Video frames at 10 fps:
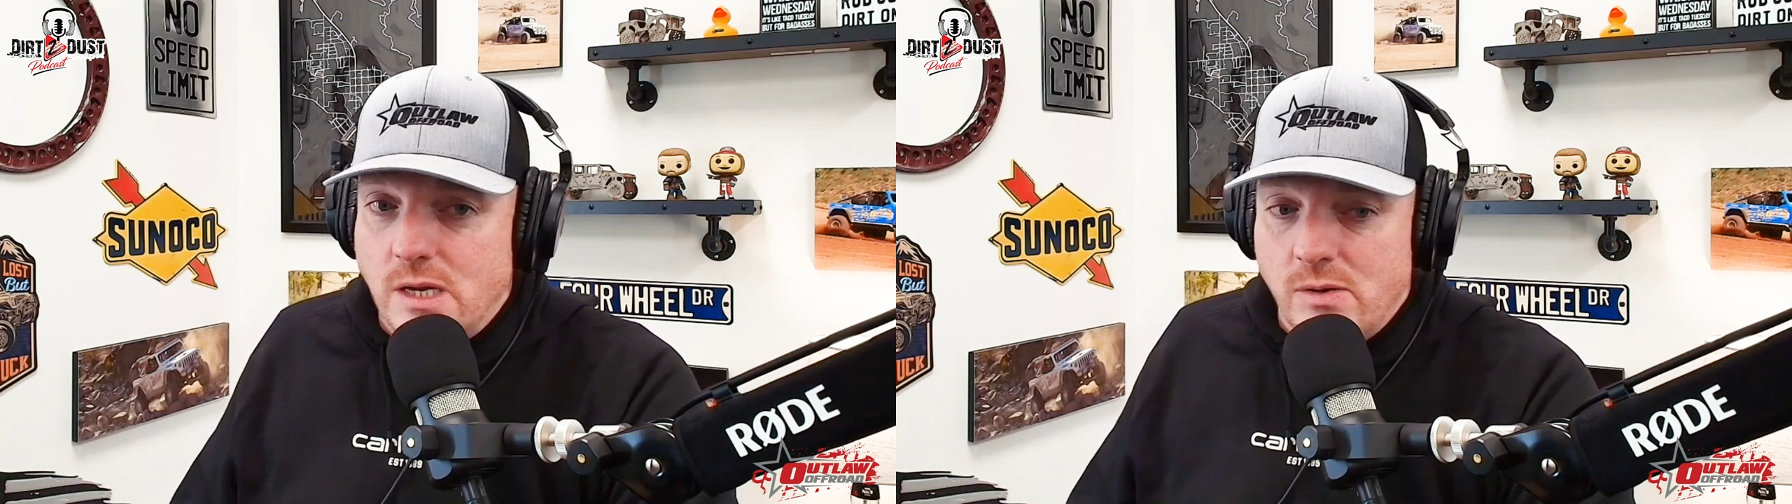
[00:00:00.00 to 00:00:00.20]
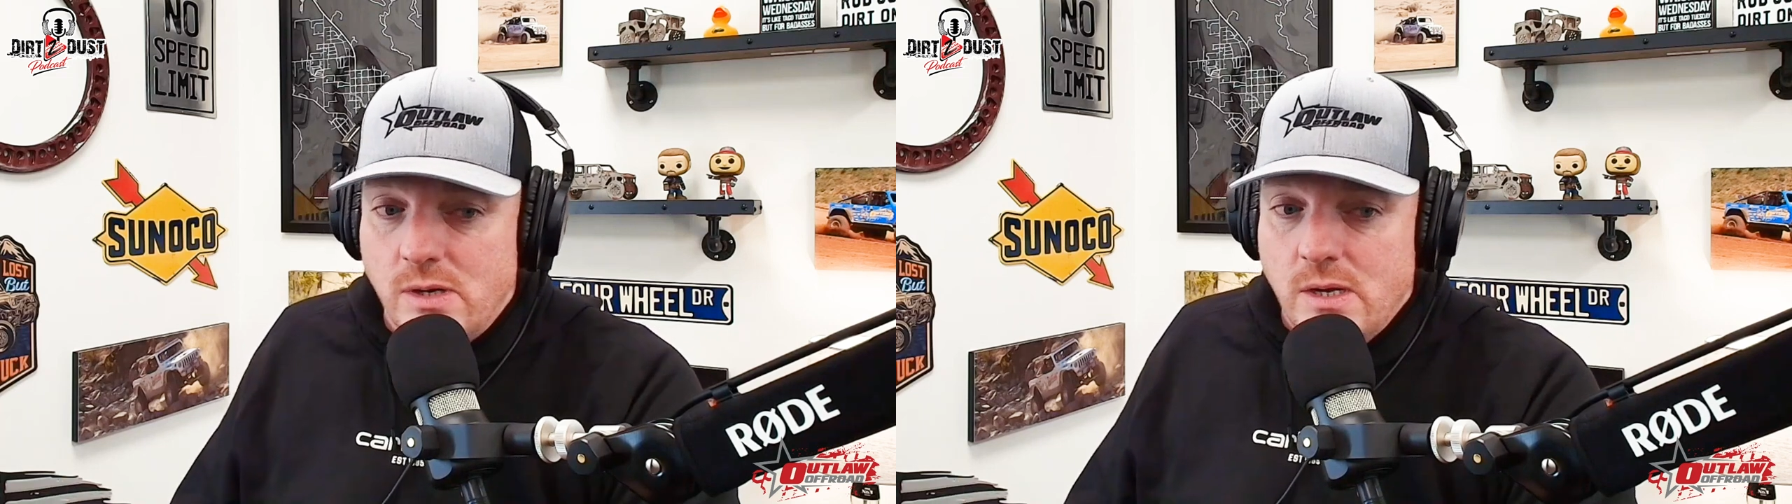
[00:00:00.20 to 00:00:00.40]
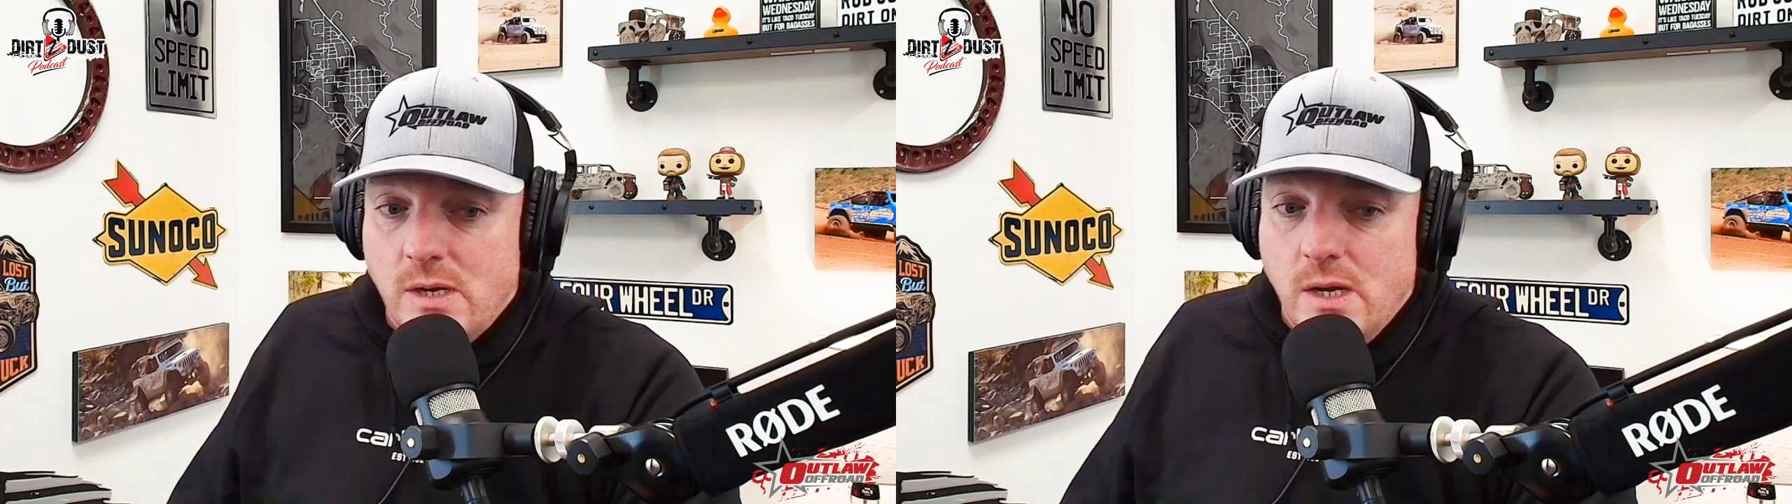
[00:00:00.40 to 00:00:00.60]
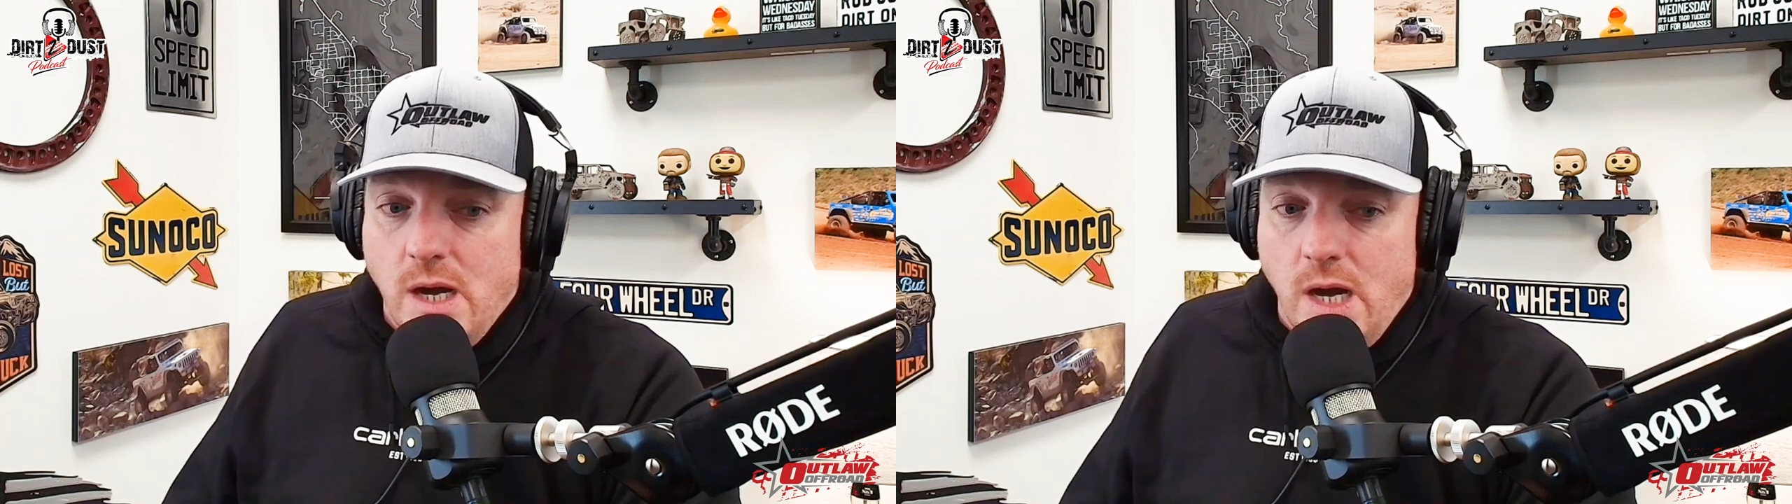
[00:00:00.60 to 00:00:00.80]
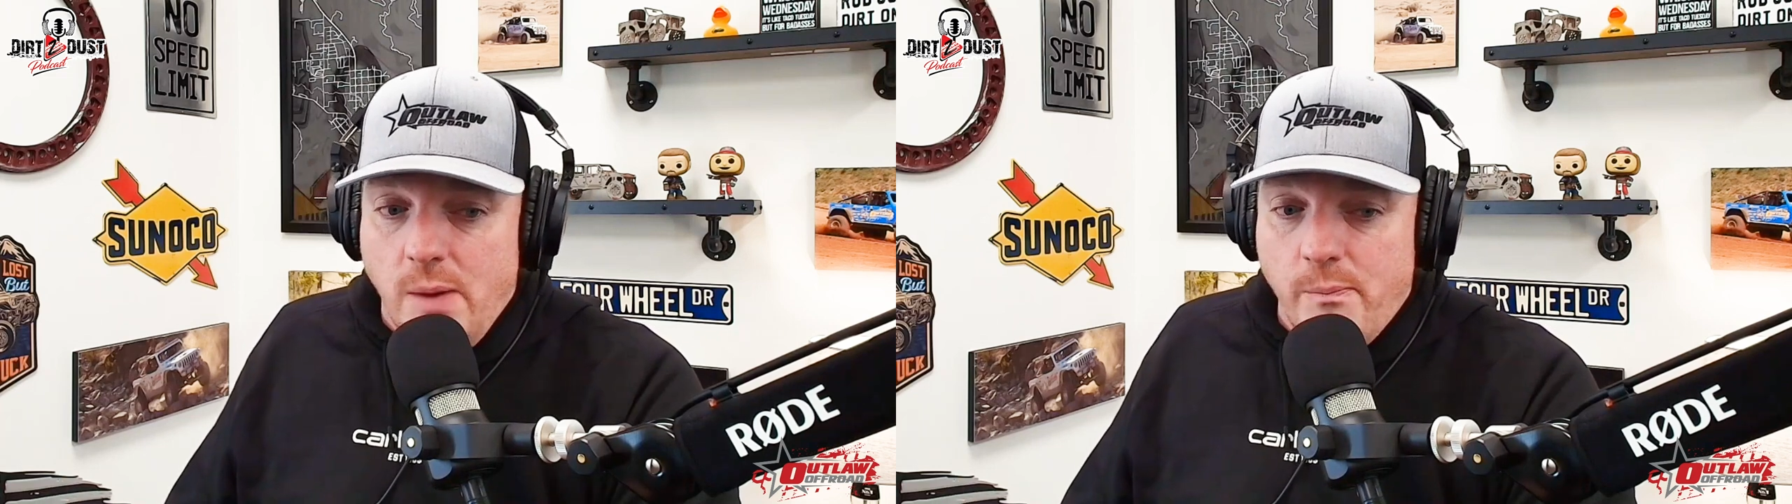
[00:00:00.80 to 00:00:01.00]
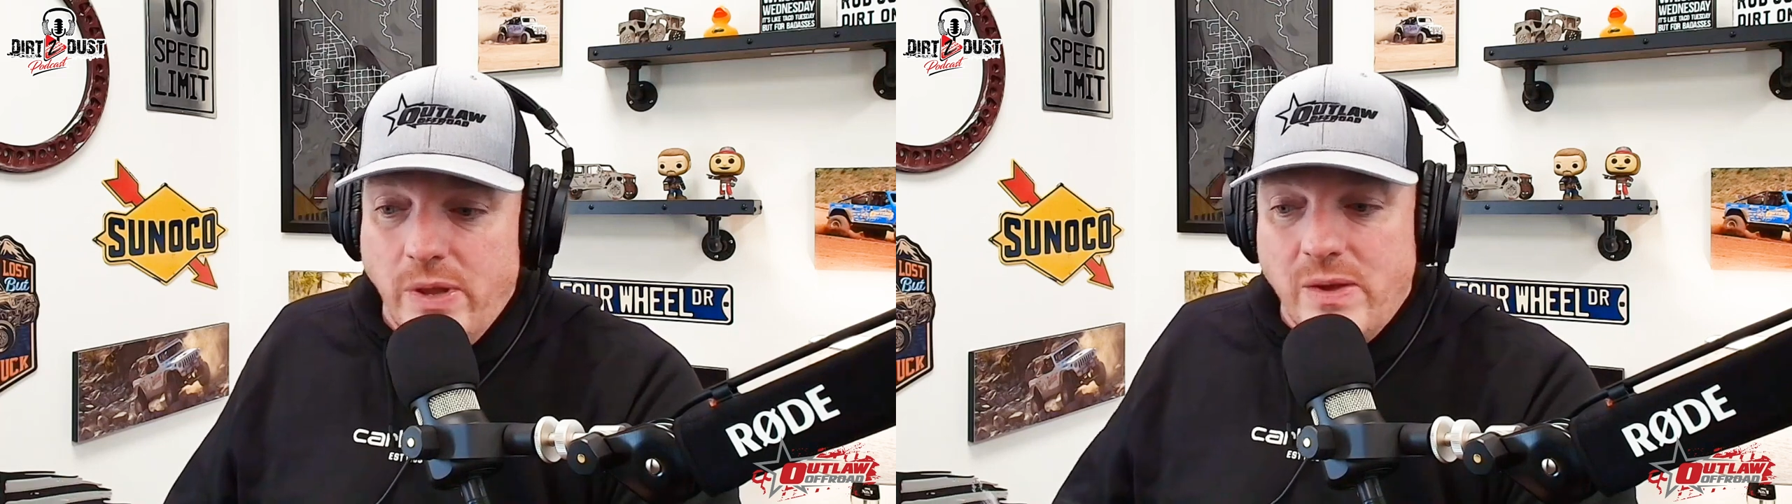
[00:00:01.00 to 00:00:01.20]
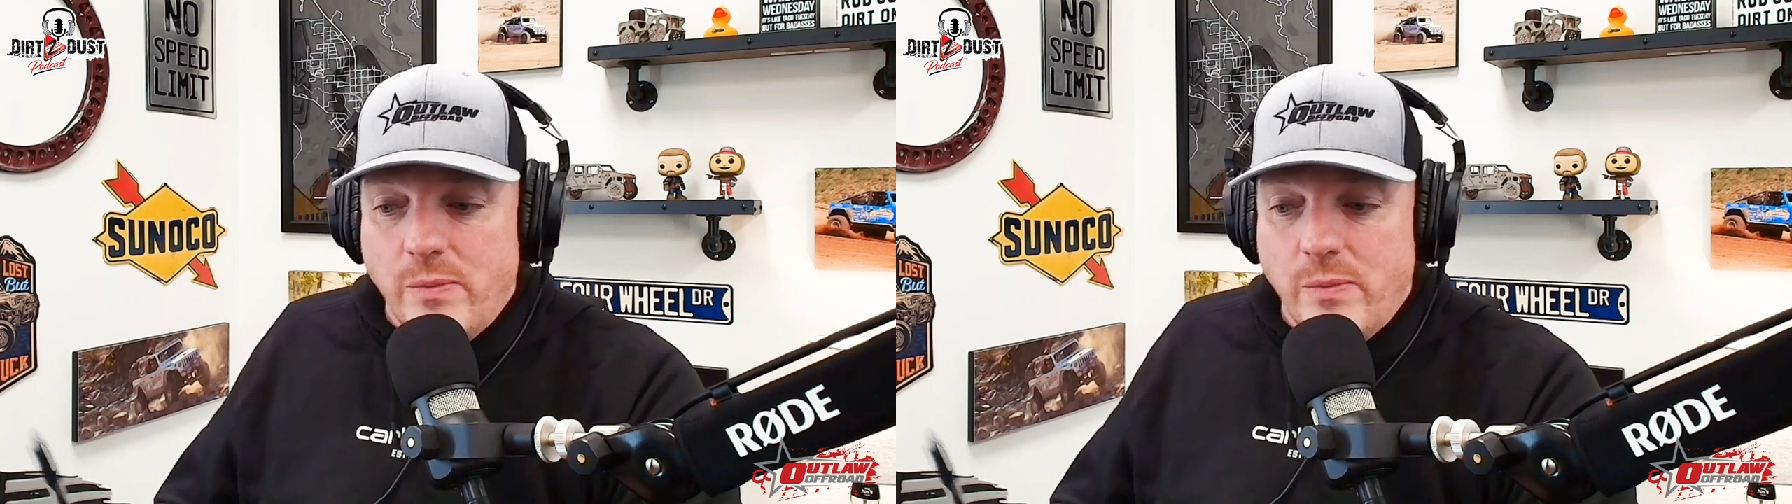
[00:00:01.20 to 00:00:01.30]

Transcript: So, but